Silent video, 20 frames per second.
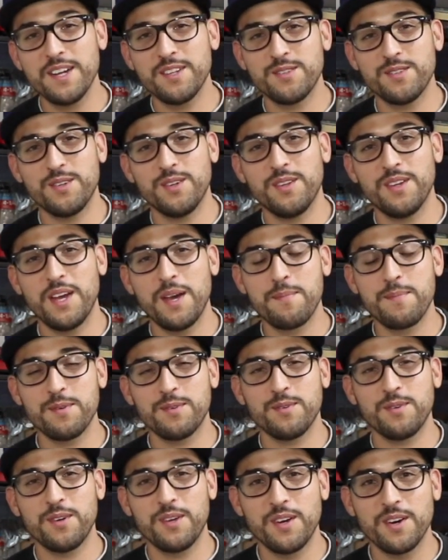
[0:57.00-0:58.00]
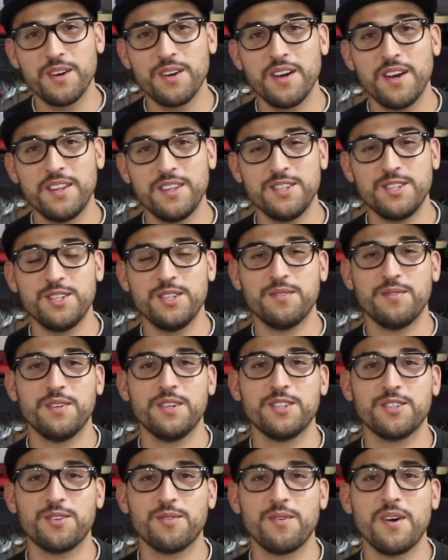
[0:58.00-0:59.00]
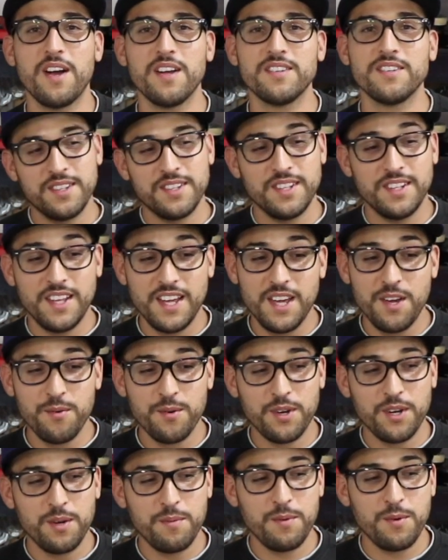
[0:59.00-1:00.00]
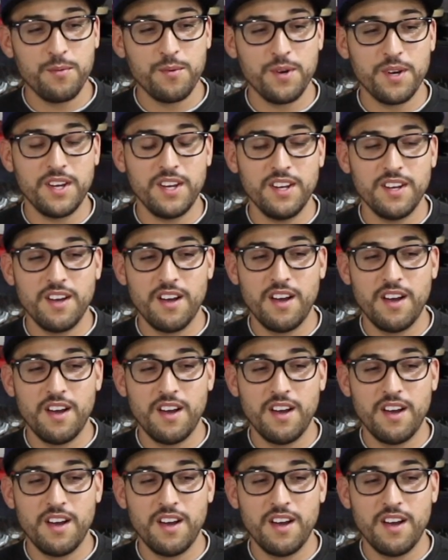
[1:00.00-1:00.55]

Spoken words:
back to another episode here on the G's Footage Garage. Today we're going to be working